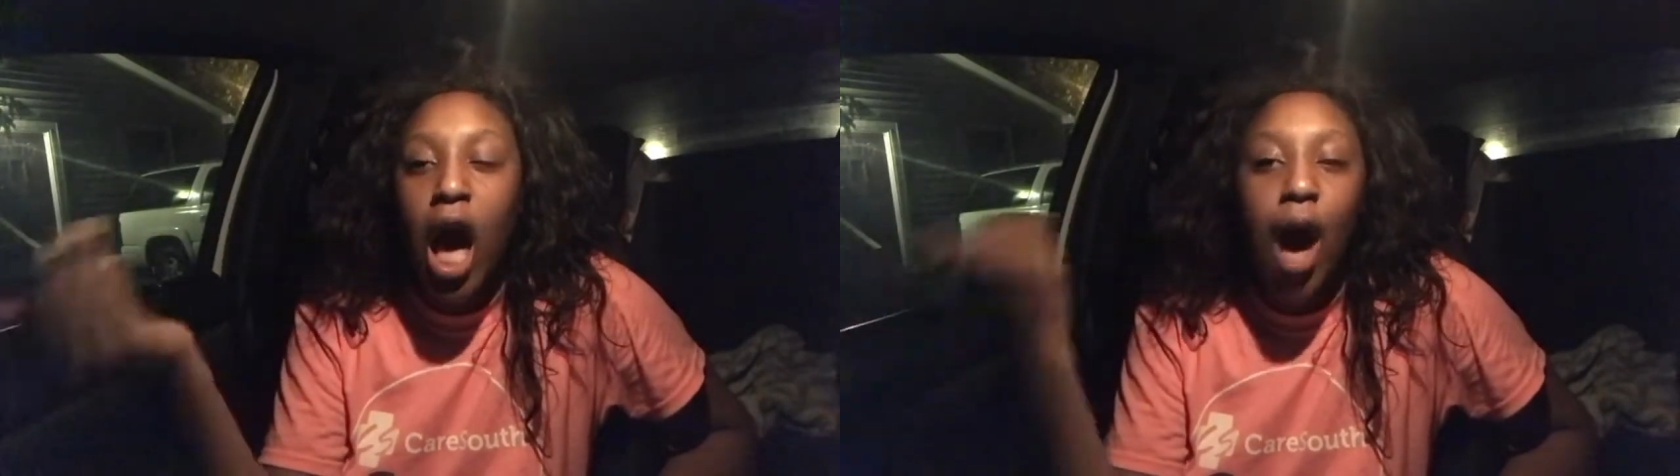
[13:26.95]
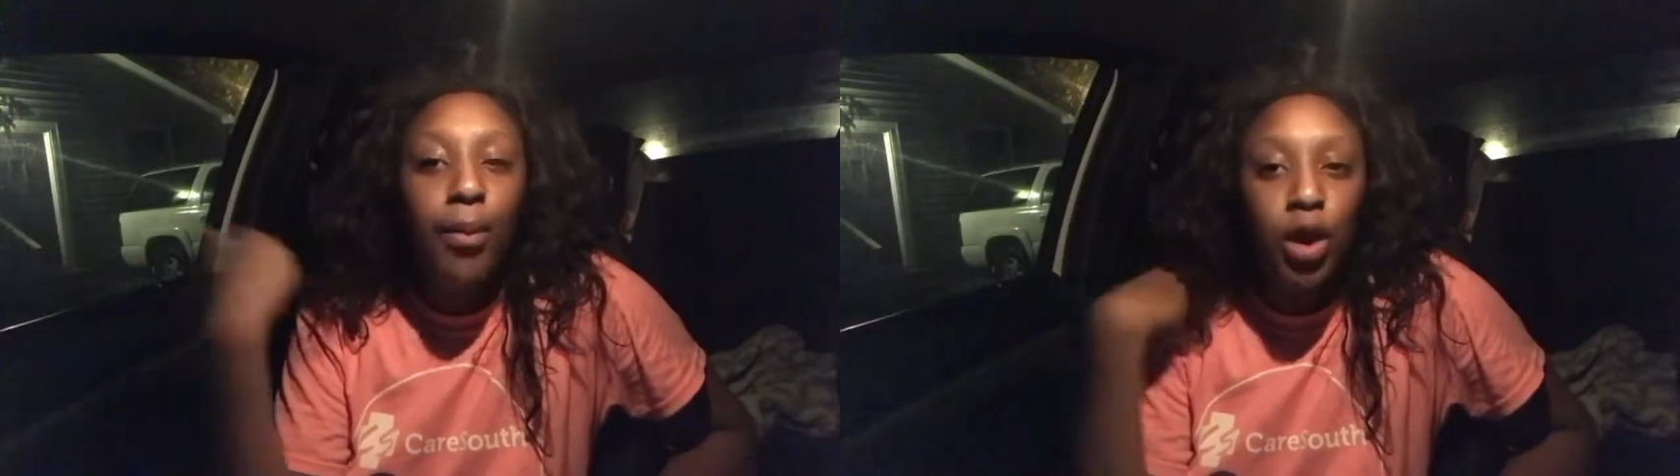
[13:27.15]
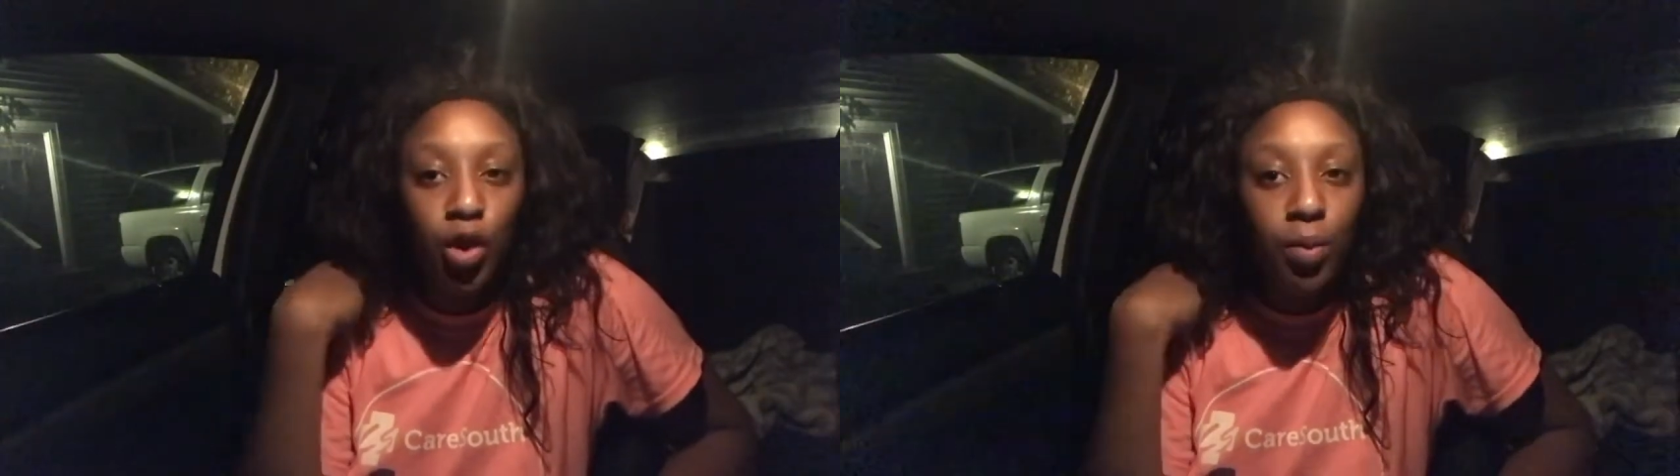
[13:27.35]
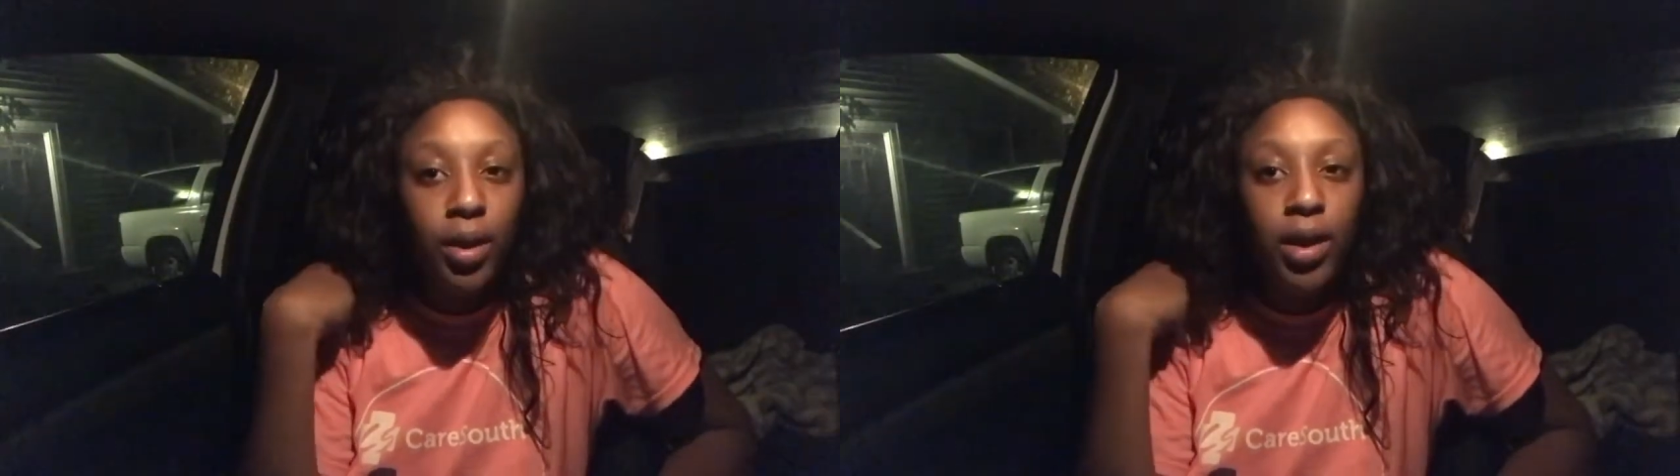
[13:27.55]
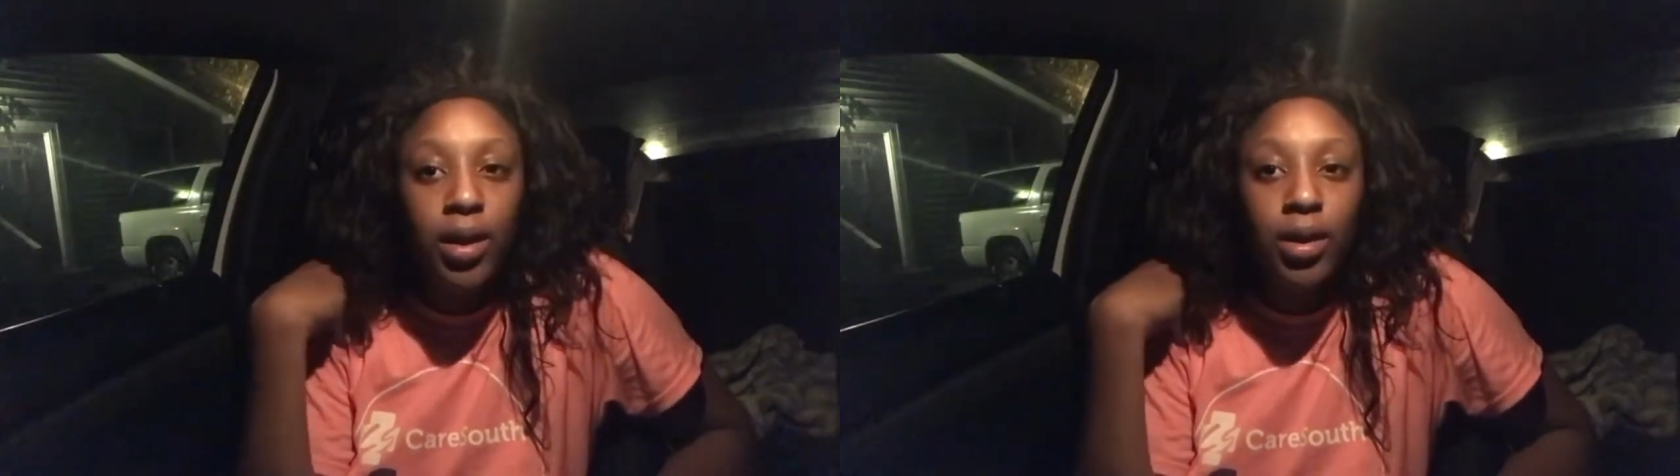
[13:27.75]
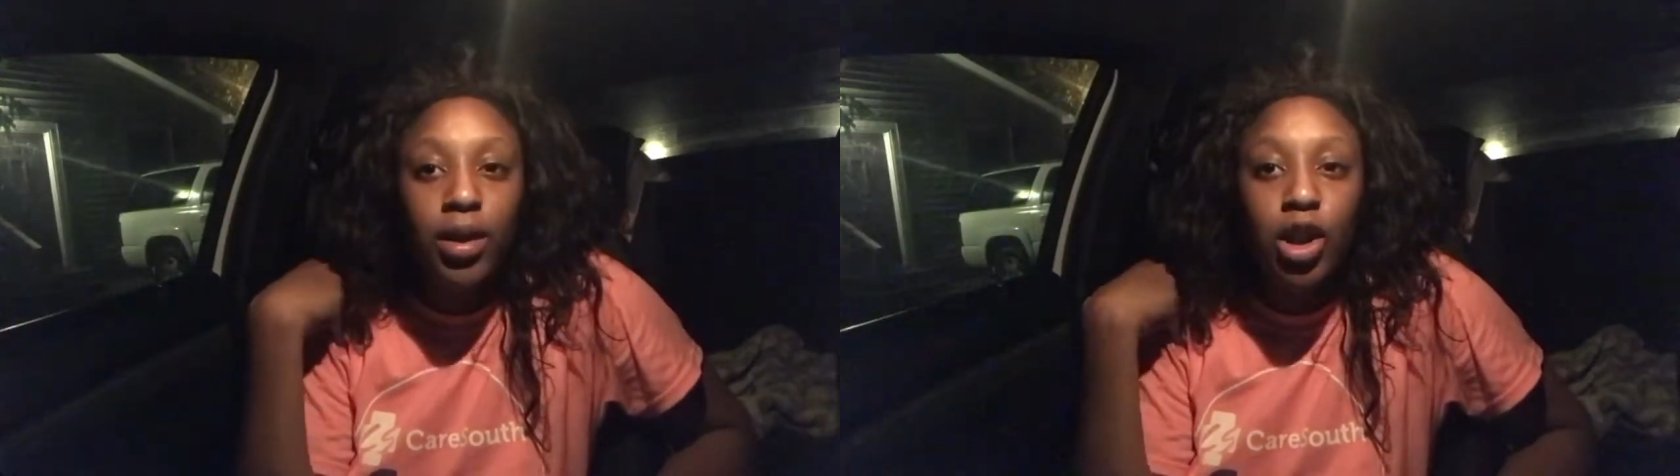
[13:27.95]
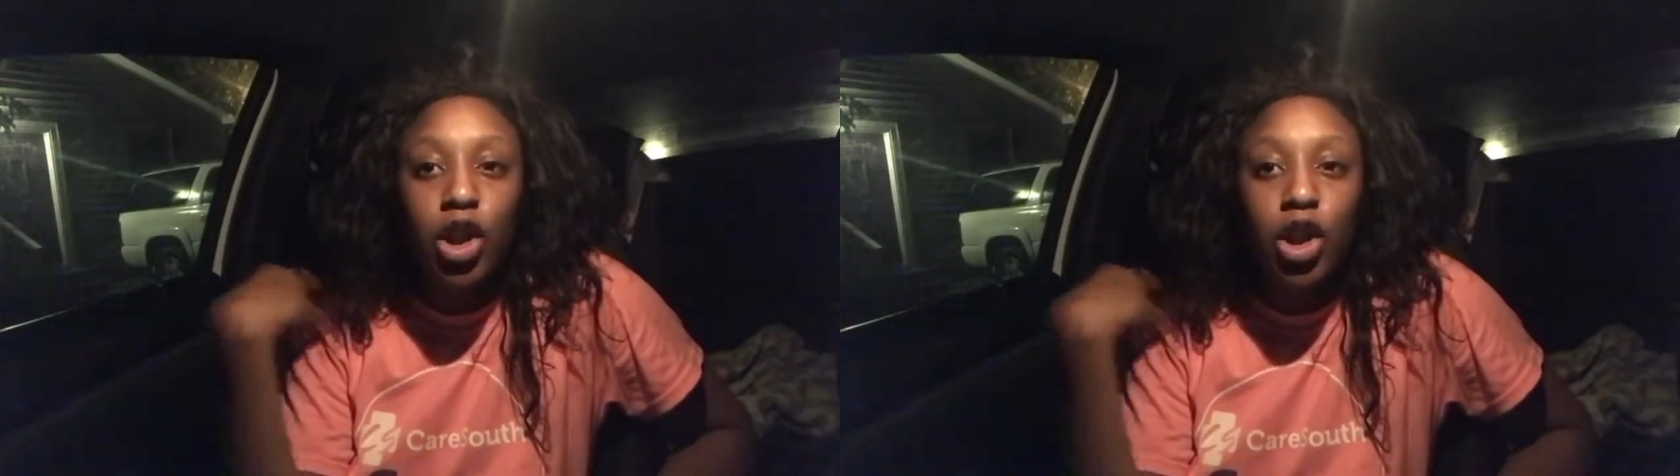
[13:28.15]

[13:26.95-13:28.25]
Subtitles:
I'm human.